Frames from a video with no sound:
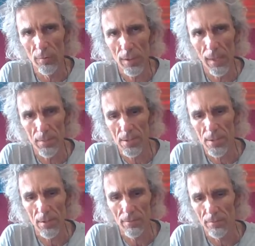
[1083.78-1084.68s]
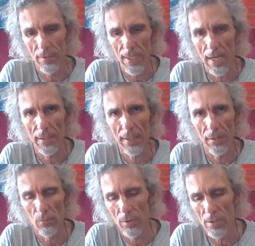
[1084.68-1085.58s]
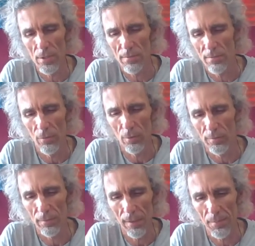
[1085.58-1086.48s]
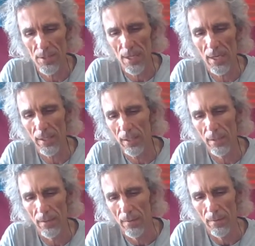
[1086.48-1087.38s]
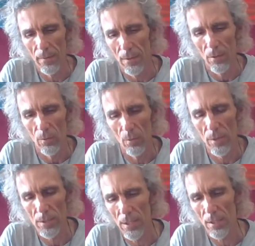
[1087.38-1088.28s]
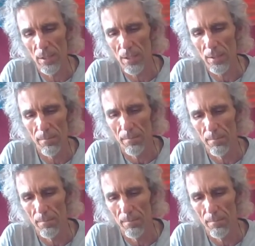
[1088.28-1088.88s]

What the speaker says: of Cups there for the outcome? What does the Four of Cups say? Why is that there?